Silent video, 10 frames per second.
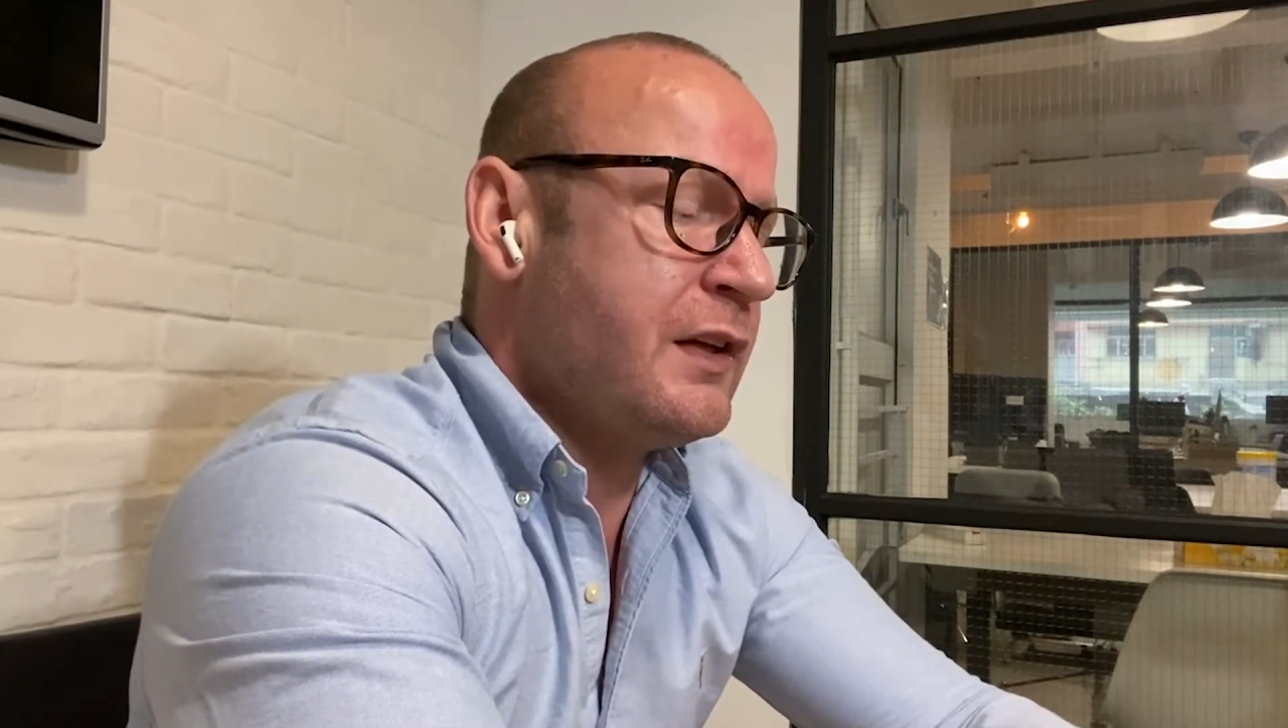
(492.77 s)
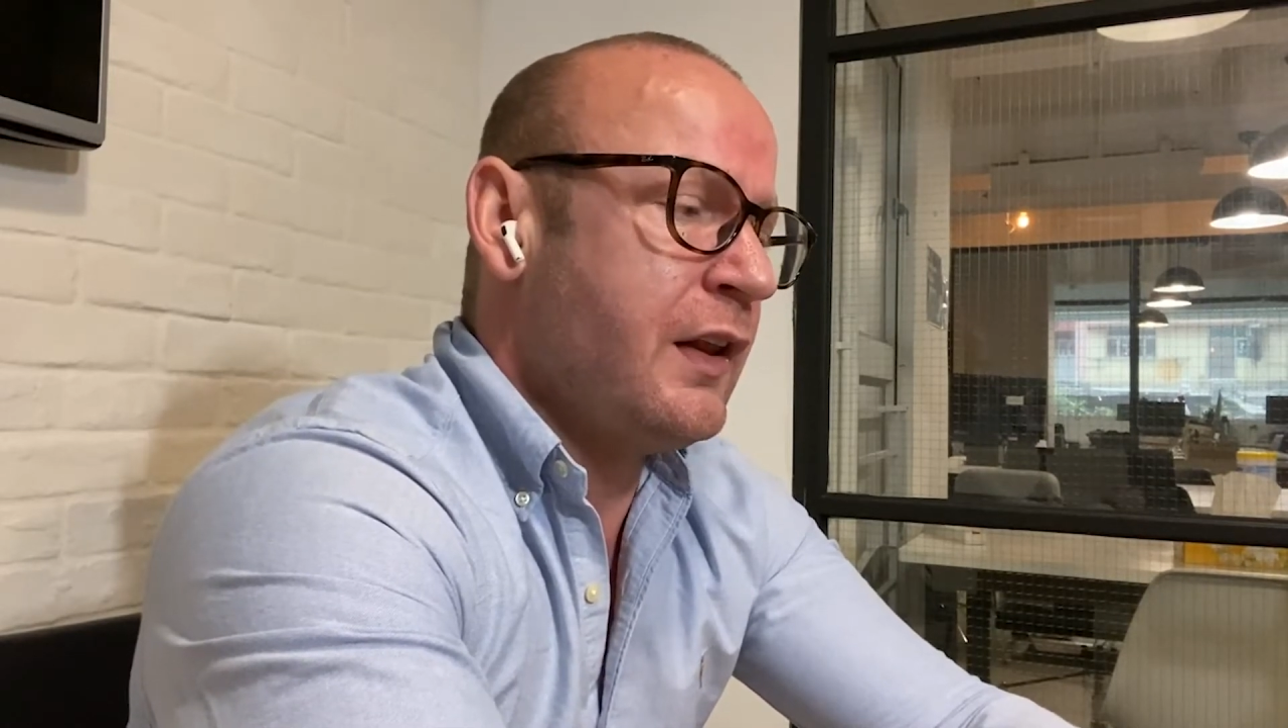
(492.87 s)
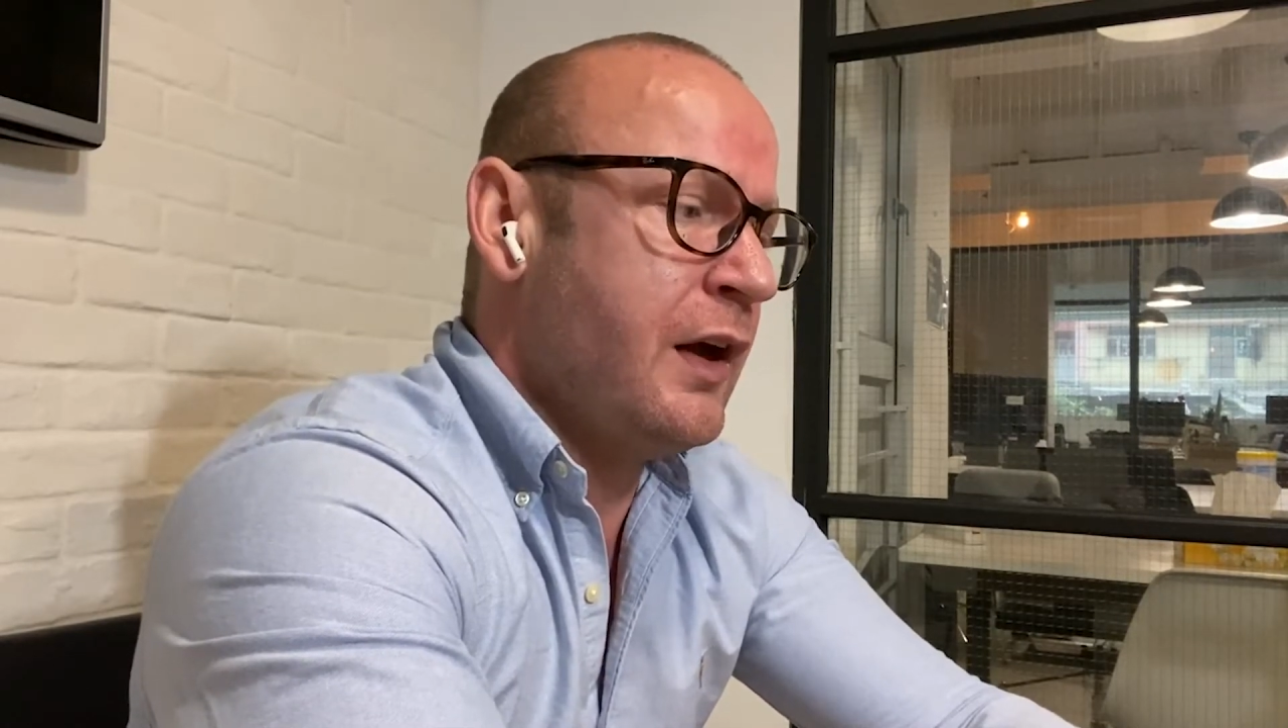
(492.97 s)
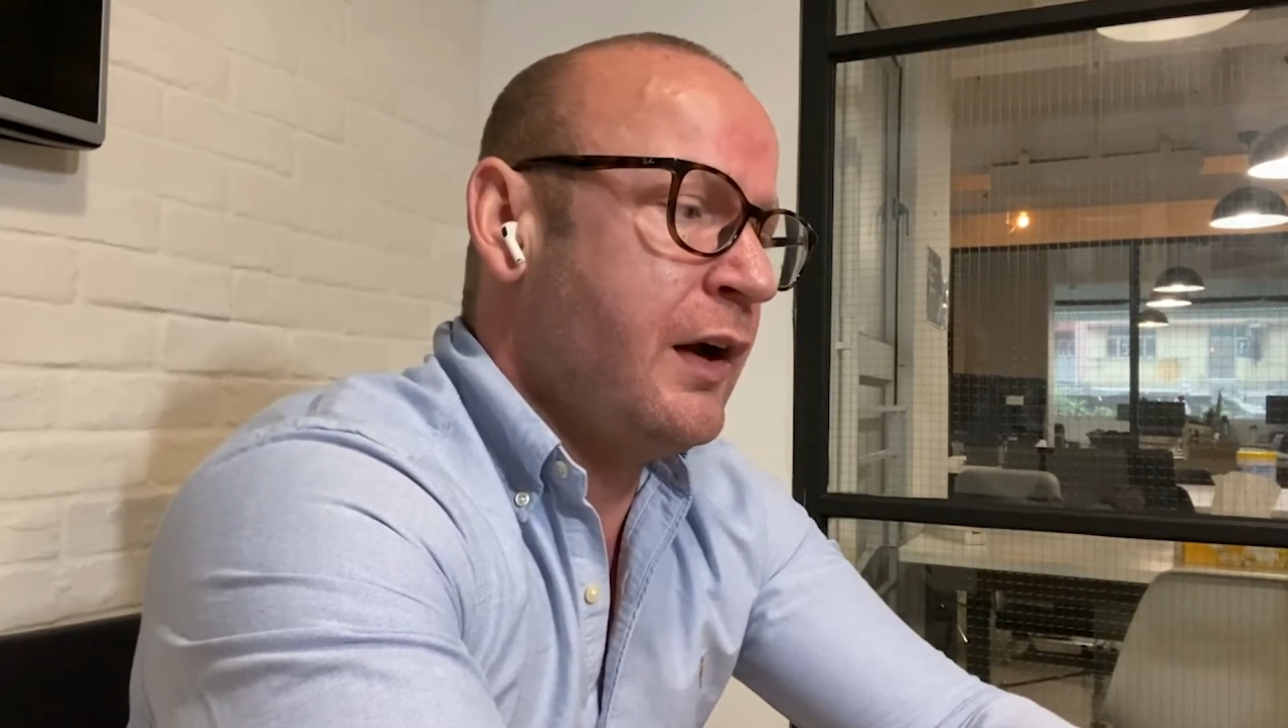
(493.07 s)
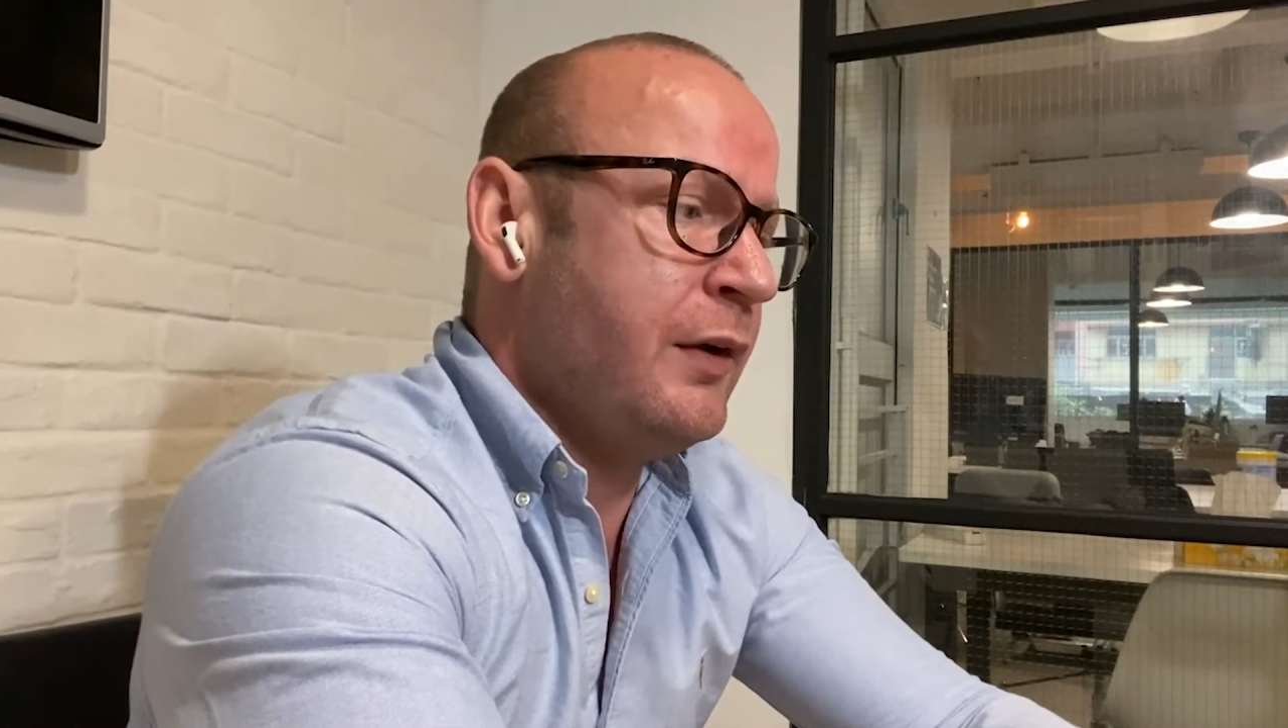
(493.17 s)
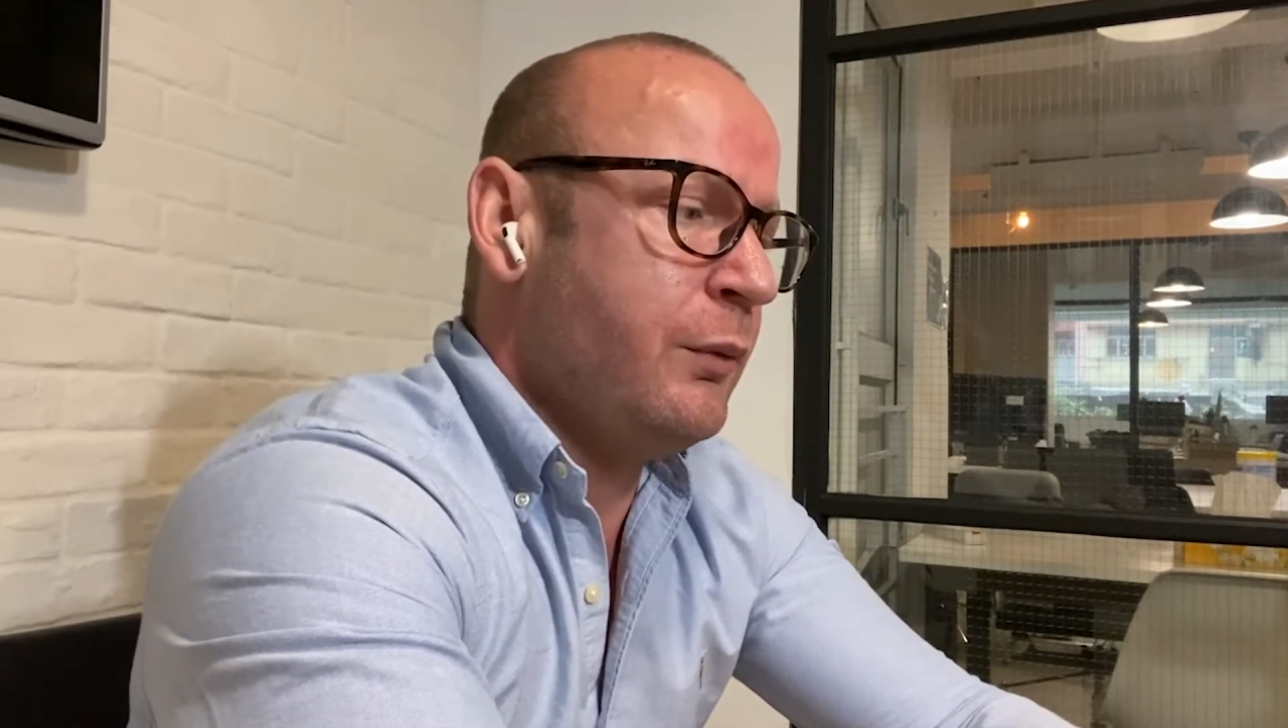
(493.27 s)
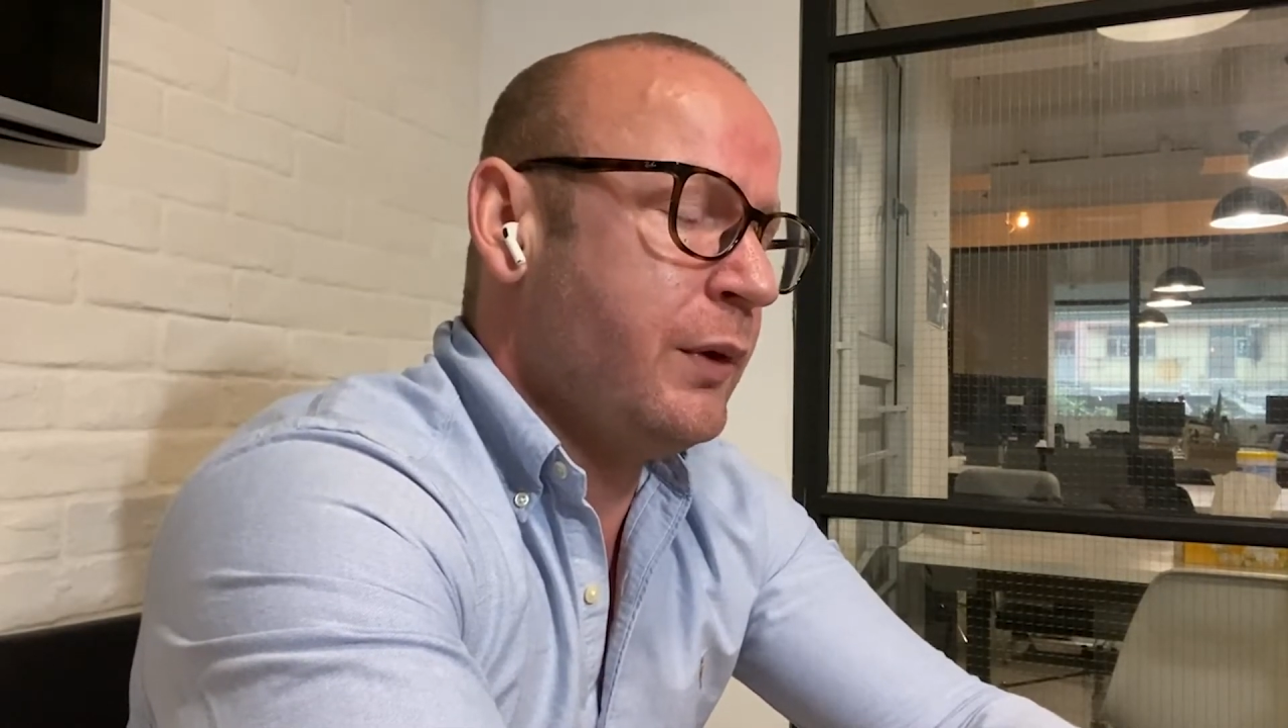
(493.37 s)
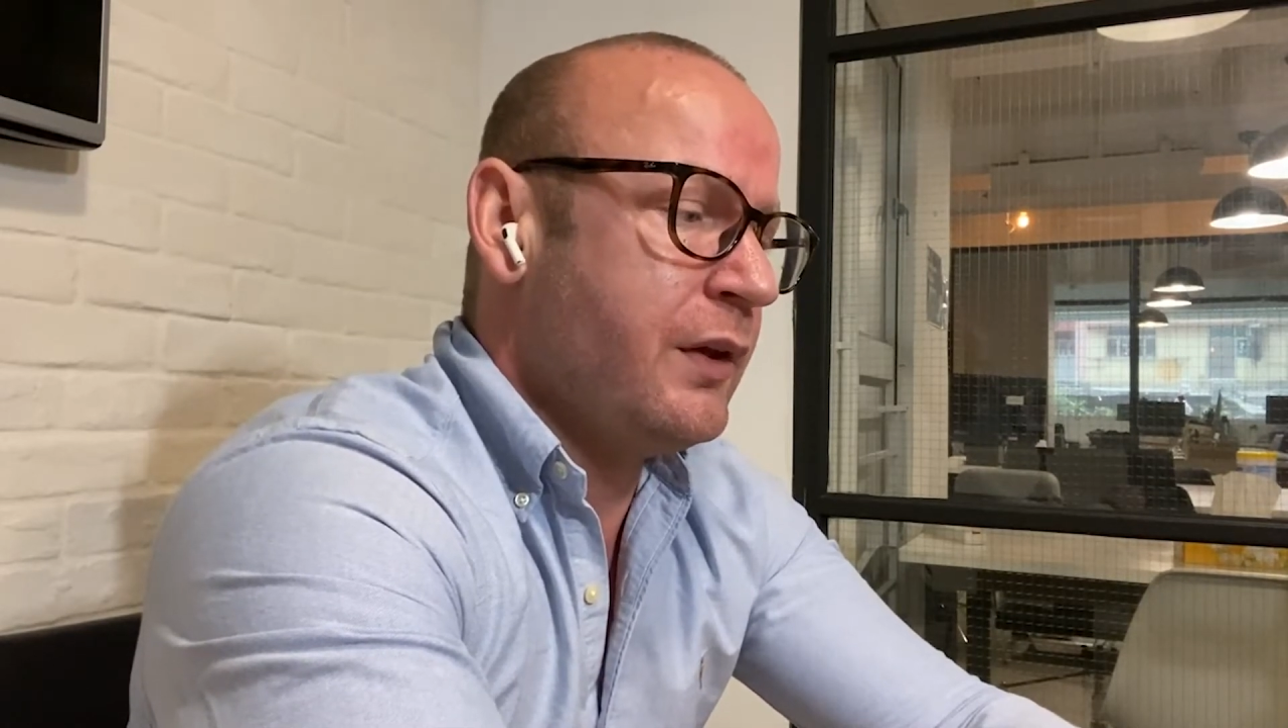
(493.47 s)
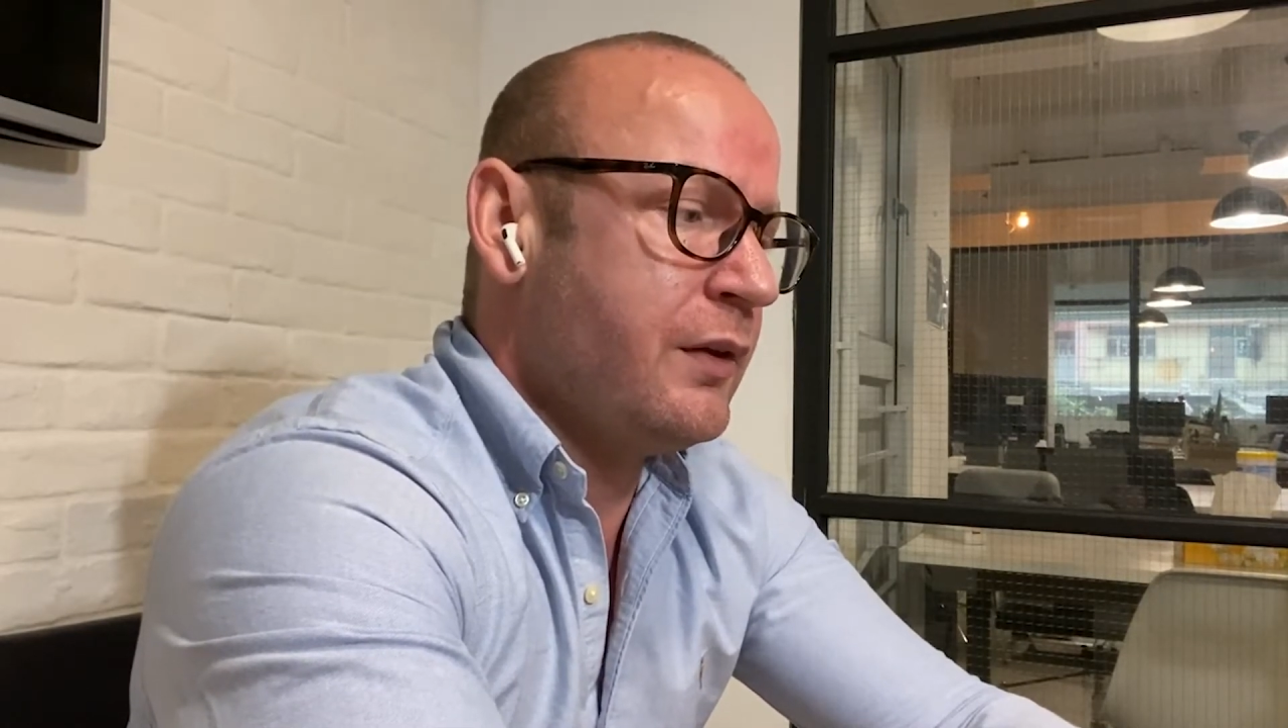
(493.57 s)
align with